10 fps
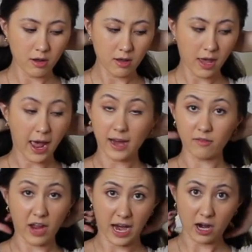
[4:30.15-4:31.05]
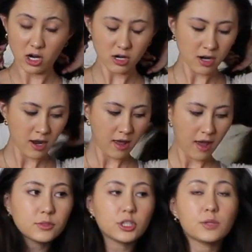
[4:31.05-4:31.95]
head of hair,
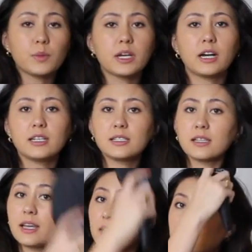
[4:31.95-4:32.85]
just because it is